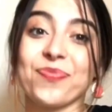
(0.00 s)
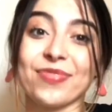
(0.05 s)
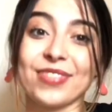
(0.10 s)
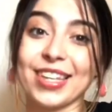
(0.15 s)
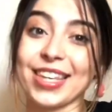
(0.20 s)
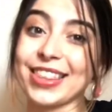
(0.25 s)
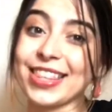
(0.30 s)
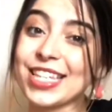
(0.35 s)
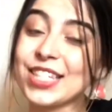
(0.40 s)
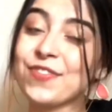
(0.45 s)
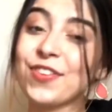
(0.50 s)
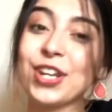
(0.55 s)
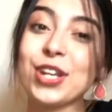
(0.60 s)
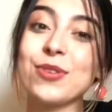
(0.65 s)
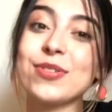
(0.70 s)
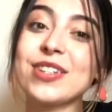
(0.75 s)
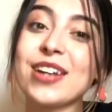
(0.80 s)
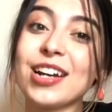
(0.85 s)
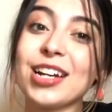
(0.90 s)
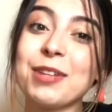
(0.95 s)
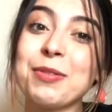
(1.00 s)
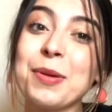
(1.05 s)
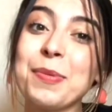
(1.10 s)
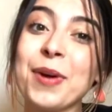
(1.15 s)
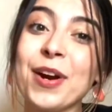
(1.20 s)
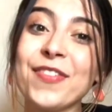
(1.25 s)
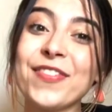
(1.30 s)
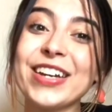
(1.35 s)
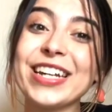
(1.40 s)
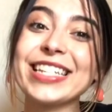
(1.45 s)
This video is not gonna be
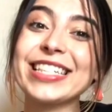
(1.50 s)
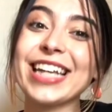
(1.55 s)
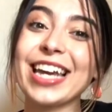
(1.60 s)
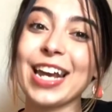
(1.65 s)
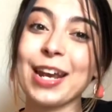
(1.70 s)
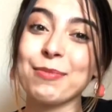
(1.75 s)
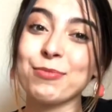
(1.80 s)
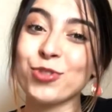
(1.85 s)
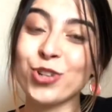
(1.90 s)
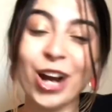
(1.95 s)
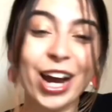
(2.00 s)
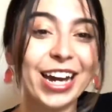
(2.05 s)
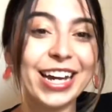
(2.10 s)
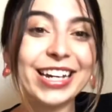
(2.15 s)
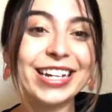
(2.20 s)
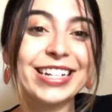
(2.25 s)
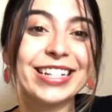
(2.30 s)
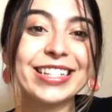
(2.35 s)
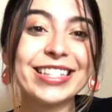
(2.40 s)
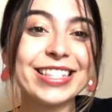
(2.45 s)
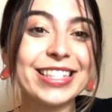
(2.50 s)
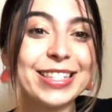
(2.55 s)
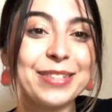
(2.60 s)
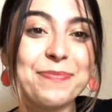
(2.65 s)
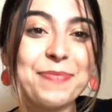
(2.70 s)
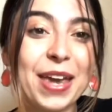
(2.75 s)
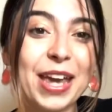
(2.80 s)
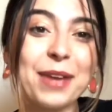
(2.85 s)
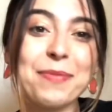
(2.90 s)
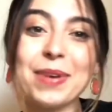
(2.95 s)
perfect, and I'm trying to
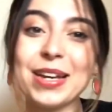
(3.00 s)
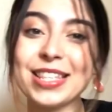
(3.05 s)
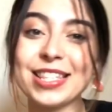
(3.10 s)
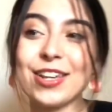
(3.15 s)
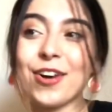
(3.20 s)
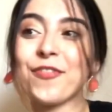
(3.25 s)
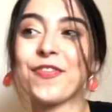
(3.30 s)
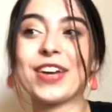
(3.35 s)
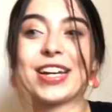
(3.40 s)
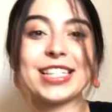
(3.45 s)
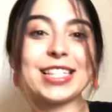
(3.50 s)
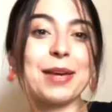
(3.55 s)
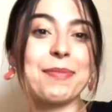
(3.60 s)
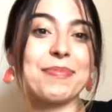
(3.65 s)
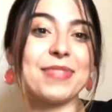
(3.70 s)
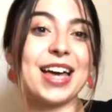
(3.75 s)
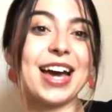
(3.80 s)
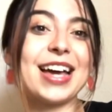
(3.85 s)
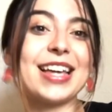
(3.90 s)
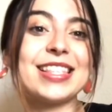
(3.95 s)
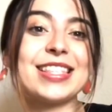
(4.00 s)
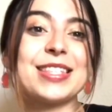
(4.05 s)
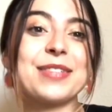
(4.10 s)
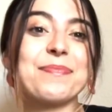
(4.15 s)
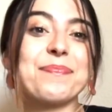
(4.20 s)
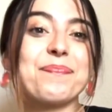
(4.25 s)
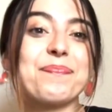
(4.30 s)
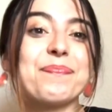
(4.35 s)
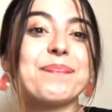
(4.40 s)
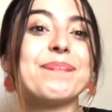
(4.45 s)
make myself accept that,
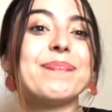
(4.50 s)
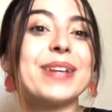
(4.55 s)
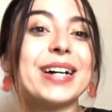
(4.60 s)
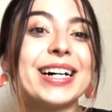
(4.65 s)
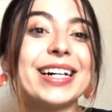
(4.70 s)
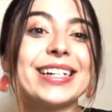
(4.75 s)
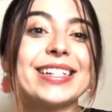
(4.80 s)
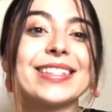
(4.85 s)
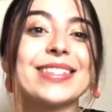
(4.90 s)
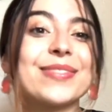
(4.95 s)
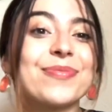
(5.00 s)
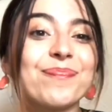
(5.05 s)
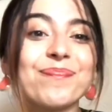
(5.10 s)
but